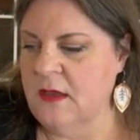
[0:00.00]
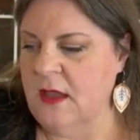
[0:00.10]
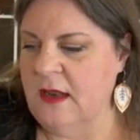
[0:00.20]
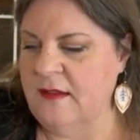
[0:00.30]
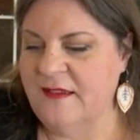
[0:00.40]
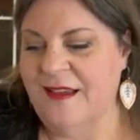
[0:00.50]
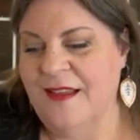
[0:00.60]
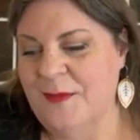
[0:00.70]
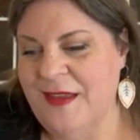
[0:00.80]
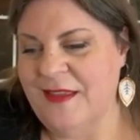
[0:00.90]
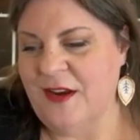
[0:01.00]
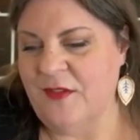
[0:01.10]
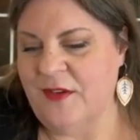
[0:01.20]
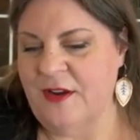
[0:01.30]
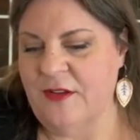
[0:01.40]
and it's telling me that
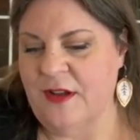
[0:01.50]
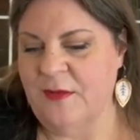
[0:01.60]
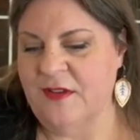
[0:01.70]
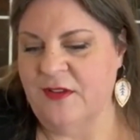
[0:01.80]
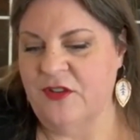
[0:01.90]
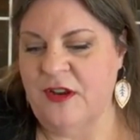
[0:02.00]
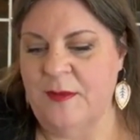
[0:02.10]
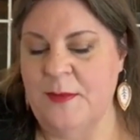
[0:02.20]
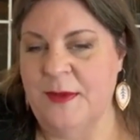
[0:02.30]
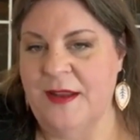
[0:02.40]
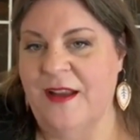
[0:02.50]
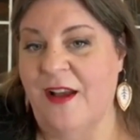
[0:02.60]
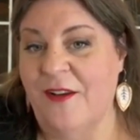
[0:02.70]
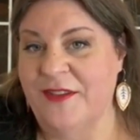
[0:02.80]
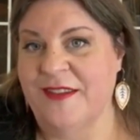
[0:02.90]
over here that I'm still streaming, but
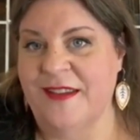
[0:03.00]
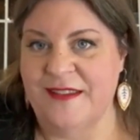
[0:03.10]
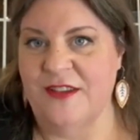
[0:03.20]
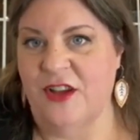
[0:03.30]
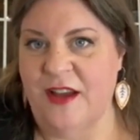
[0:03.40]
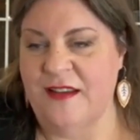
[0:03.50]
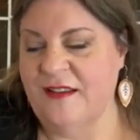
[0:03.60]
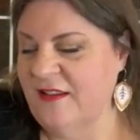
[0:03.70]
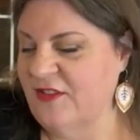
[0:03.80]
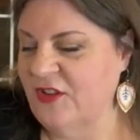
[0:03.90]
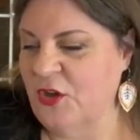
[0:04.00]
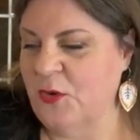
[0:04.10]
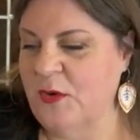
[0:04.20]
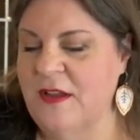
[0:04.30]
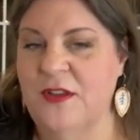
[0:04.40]
obviously it's not.
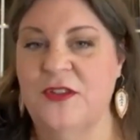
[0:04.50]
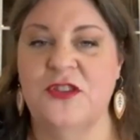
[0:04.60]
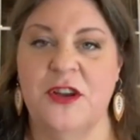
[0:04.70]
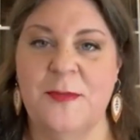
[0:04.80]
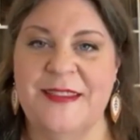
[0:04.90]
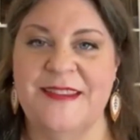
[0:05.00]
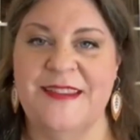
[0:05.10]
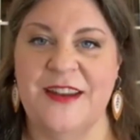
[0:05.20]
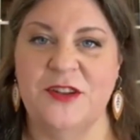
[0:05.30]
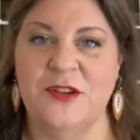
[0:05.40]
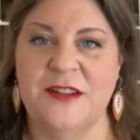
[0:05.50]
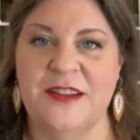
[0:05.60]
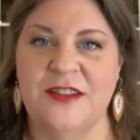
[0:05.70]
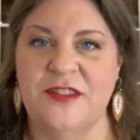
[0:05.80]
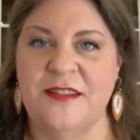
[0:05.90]
So sorry about the technical
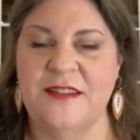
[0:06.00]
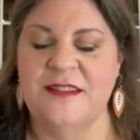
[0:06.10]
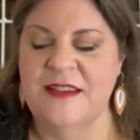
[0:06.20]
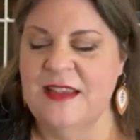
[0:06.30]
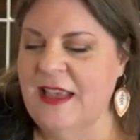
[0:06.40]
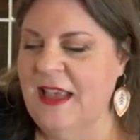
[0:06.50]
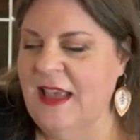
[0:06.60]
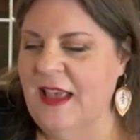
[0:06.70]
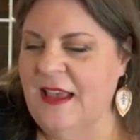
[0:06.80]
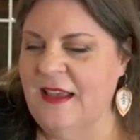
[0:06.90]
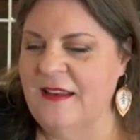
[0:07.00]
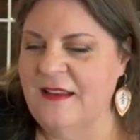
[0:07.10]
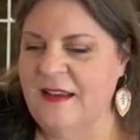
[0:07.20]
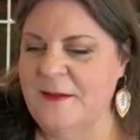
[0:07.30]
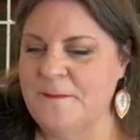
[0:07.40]
glitches. And
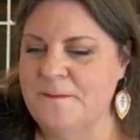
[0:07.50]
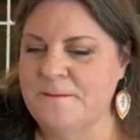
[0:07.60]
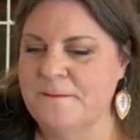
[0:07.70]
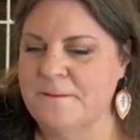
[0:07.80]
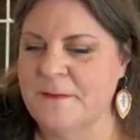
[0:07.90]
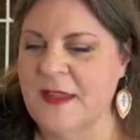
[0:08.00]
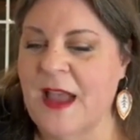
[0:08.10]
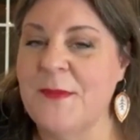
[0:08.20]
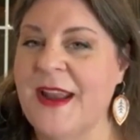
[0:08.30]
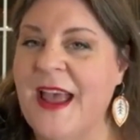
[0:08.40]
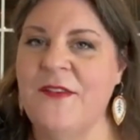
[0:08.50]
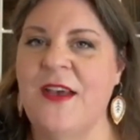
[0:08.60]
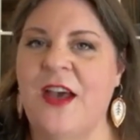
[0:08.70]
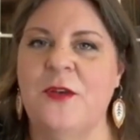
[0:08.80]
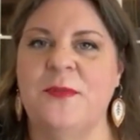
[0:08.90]
I'm gonna have
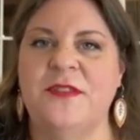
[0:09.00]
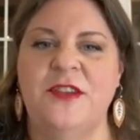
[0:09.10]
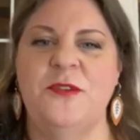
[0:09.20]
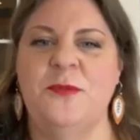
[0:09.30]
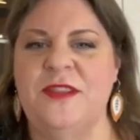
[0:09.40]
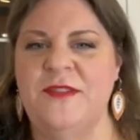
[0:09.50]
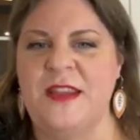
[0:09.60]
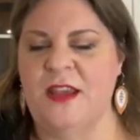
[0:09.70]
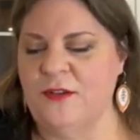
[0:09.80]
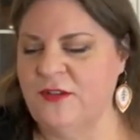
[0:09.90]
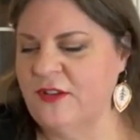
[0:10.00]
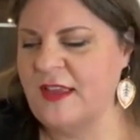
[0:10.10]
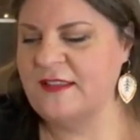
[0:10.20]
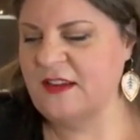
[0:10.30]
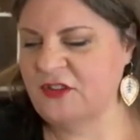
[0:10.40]
help soon with videos, so
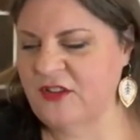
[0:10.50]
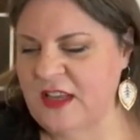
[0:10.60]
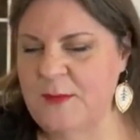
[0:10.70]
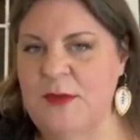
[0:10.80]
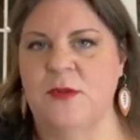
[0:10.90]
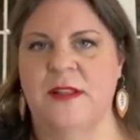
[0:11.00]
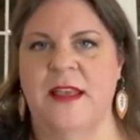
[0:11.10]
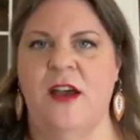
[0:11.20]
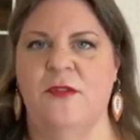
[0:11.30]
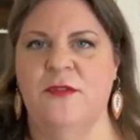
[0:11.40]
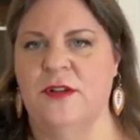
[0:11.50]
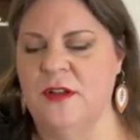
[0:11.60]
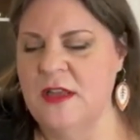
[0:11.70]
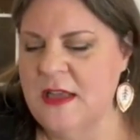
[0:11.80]
that's actually gonna be really helpful.